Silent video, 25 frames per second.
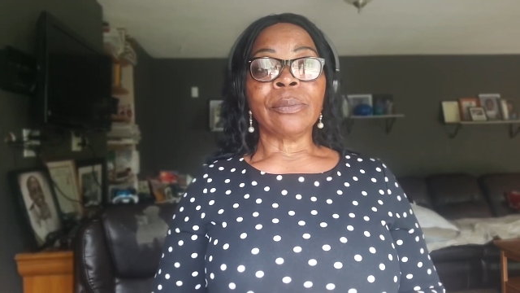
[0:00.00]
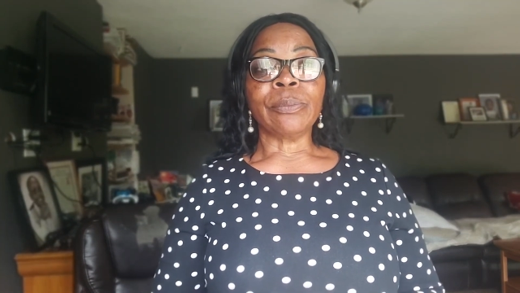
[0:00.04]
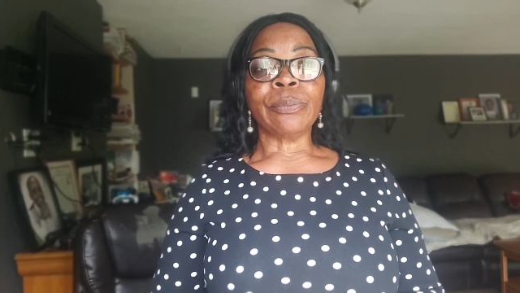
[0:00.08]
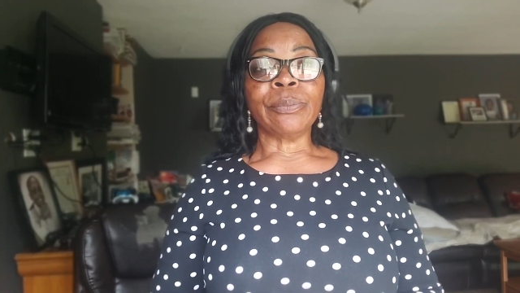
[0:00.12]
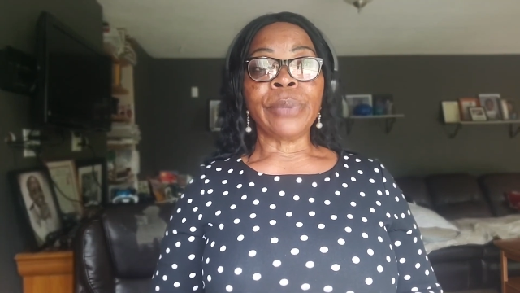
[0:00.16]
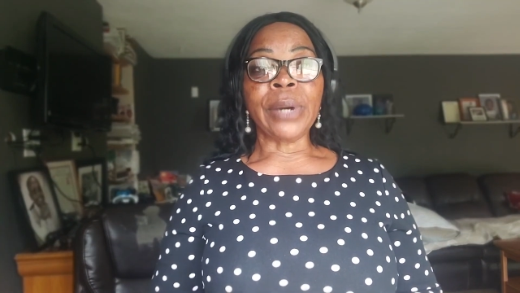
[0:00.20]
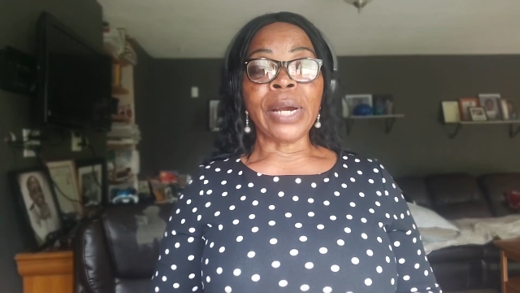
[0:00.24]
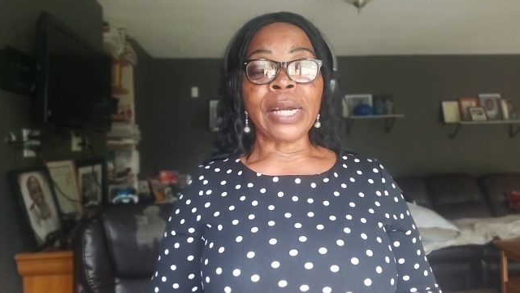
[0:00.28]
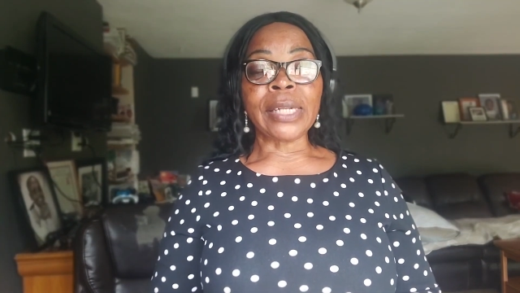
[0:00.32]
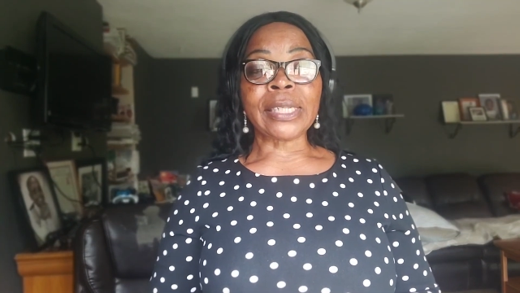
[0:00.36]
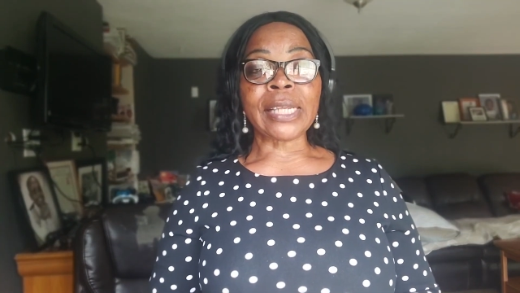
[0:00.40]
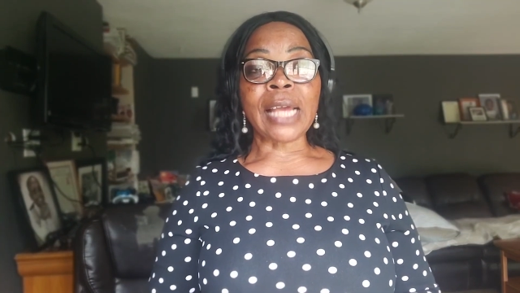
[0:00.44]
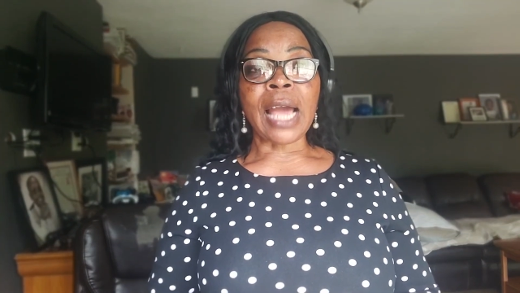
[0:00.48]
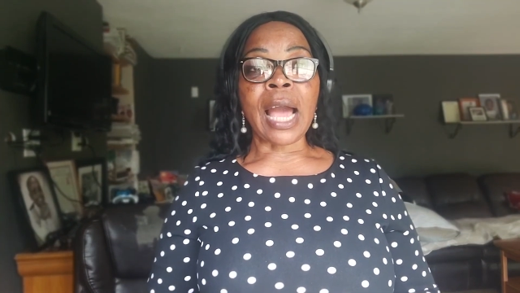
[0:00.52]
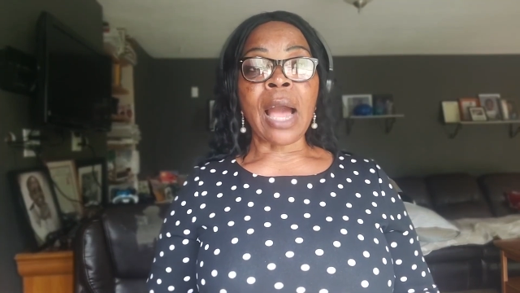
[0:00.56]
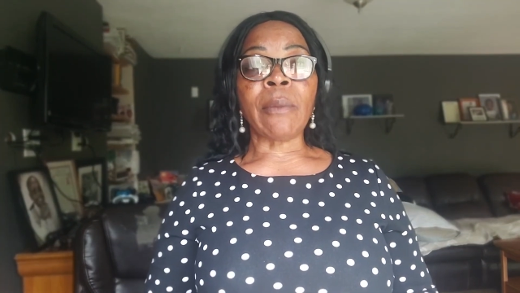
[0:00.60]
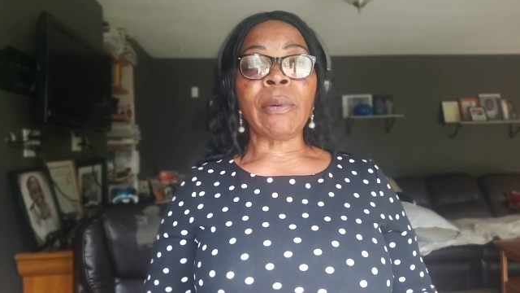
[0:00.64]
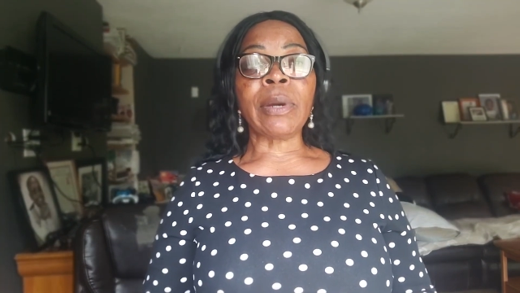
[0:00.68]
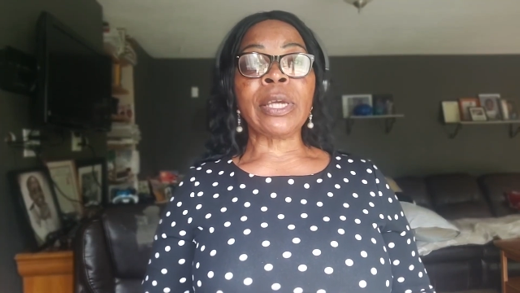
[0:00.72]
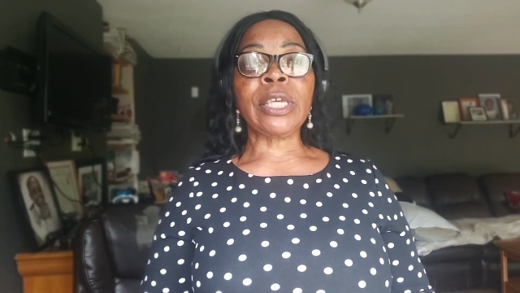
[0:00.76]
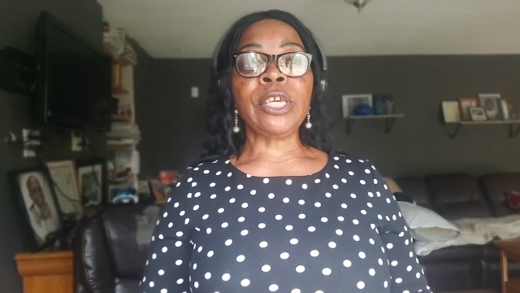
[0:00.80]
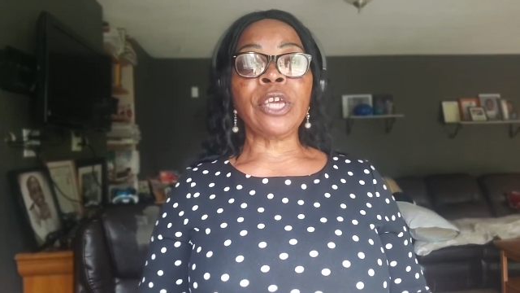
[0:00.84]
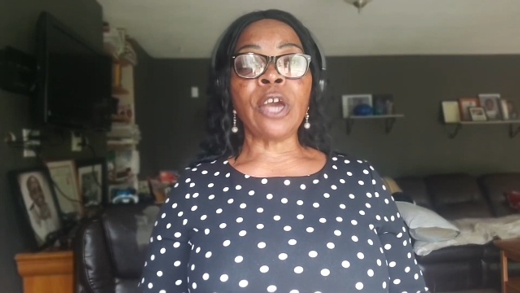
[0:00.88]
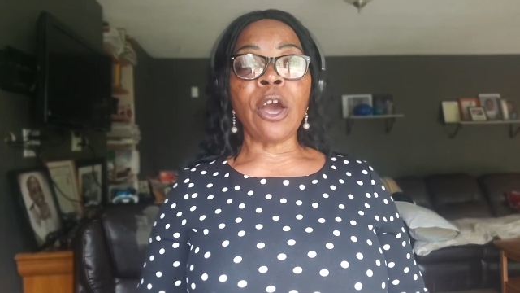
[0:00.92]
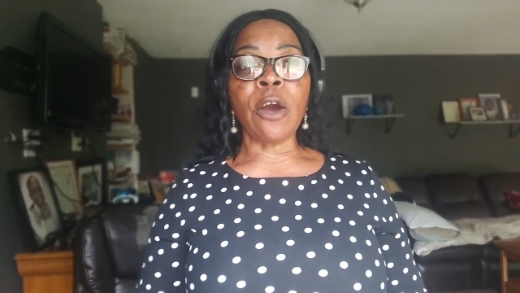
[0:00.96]
but
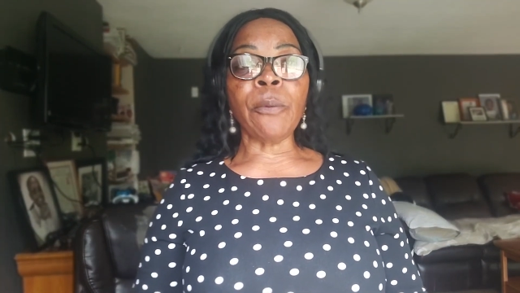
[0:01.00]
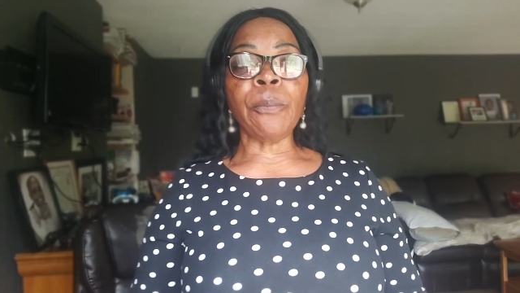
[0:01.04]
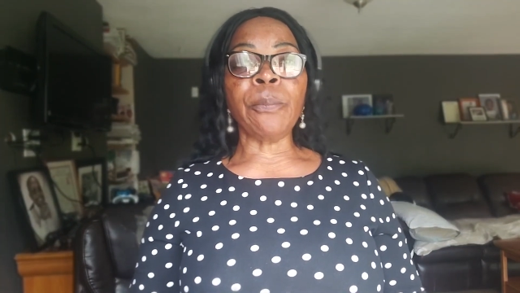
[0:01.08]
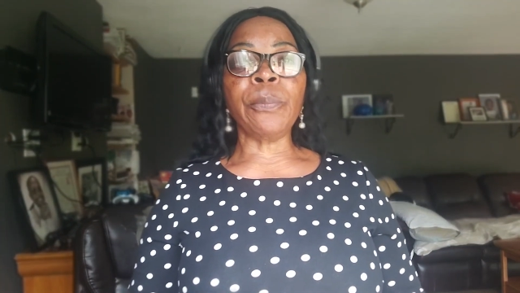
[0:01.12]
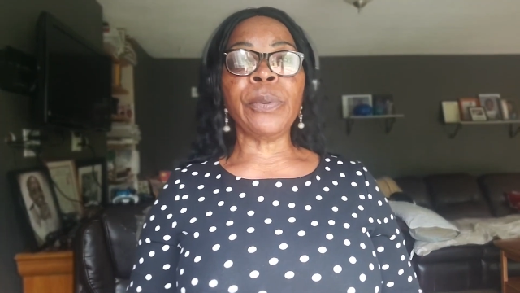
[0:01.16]
our young